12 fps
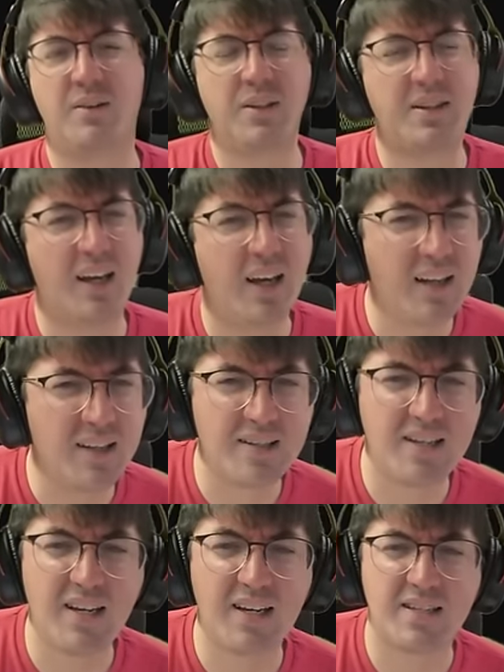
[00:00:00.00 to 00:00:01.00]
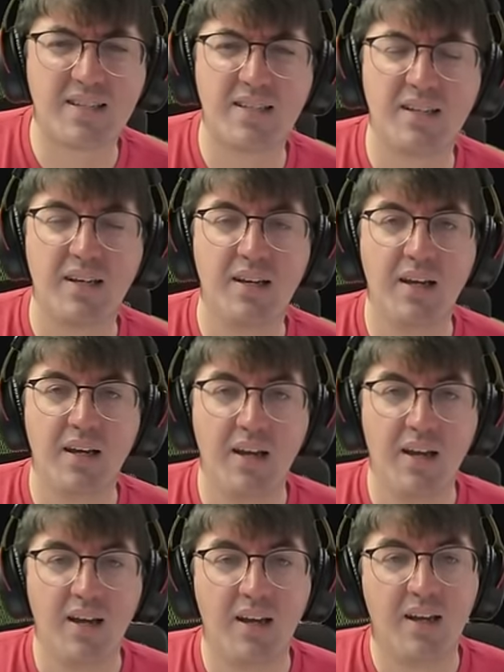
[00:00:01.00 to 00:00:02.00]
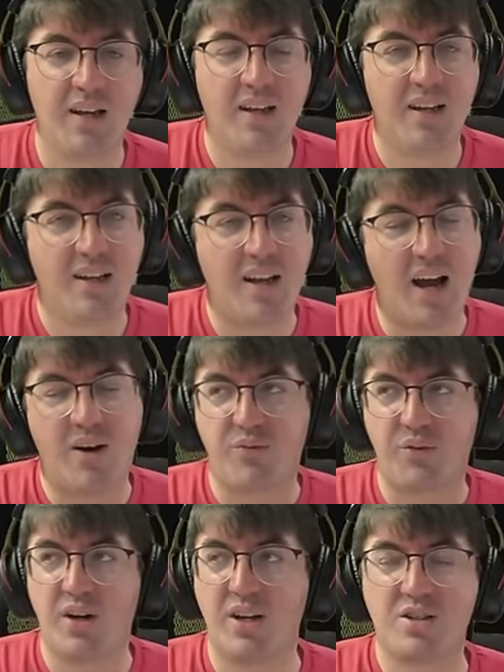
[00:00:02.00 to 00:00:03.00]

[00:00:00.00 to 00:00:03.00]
What the hell is this? Now, for